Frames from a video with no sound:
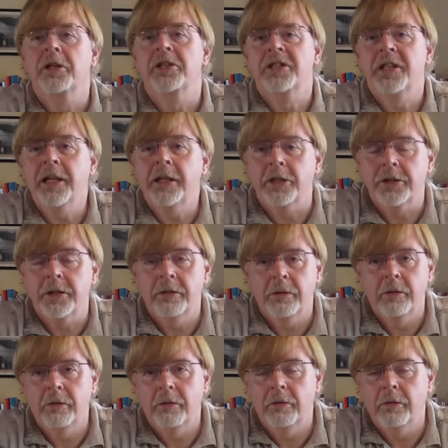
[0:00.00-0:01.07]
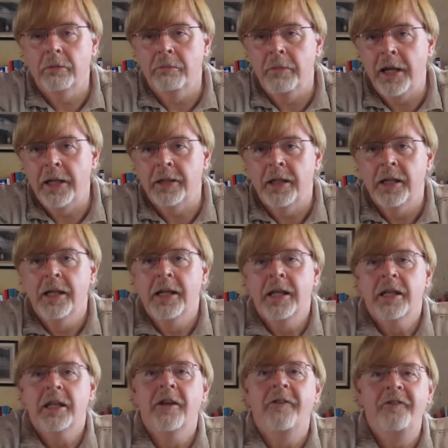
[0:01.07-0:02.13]
thinkers made
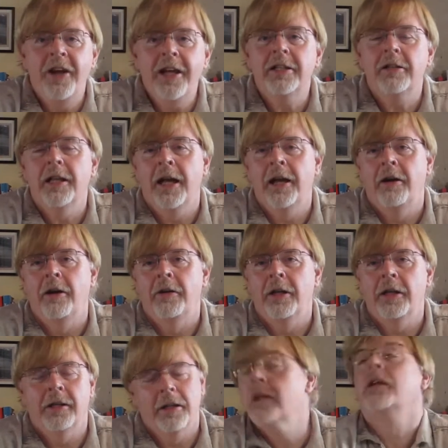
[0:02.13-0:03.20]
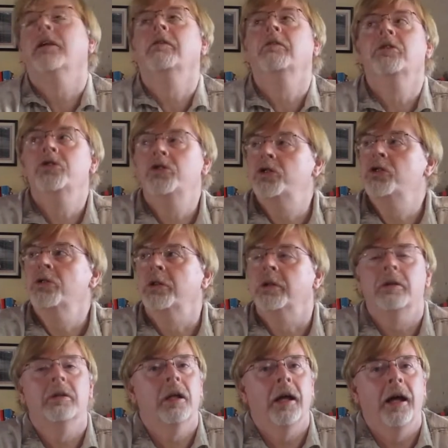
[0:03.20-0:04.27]
the fatal error that should,
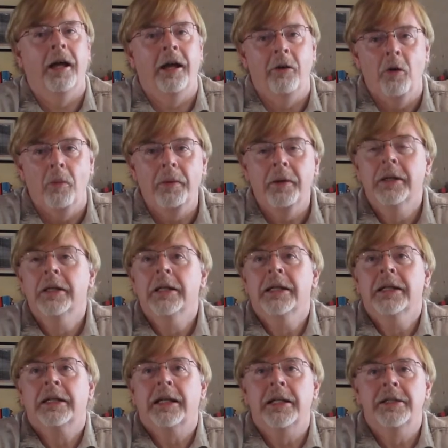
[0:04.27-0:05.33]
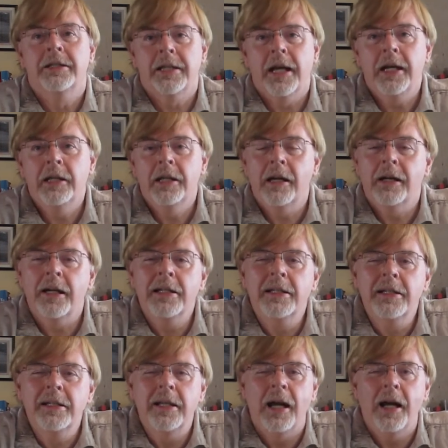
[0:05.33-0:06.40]
I hope, consign their
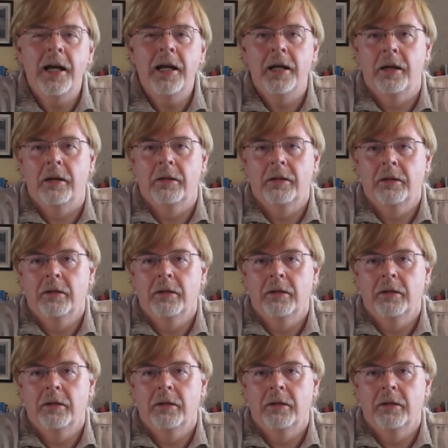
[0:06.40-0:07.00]
entire